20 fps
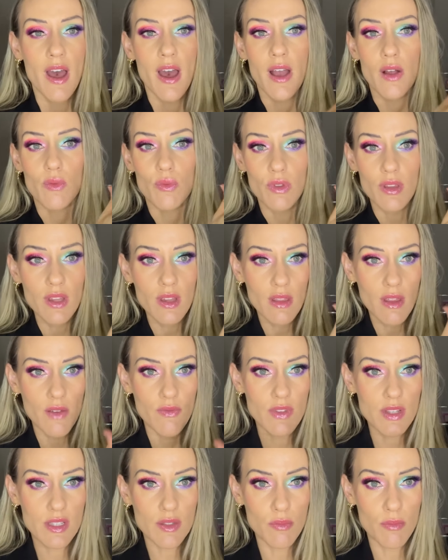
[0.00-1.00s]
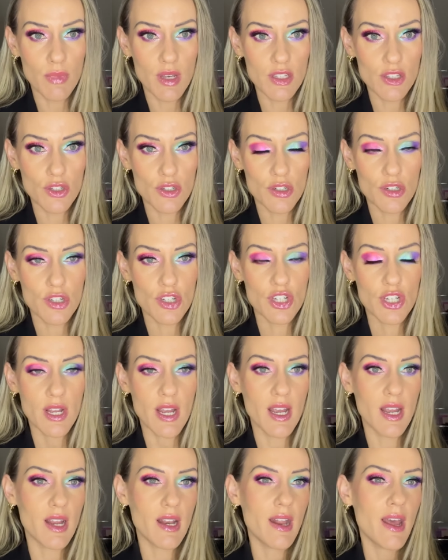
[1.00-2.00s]
I really love this mustard
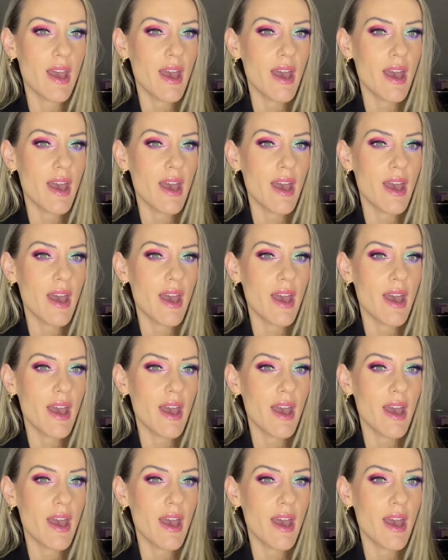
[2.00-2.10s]
shade.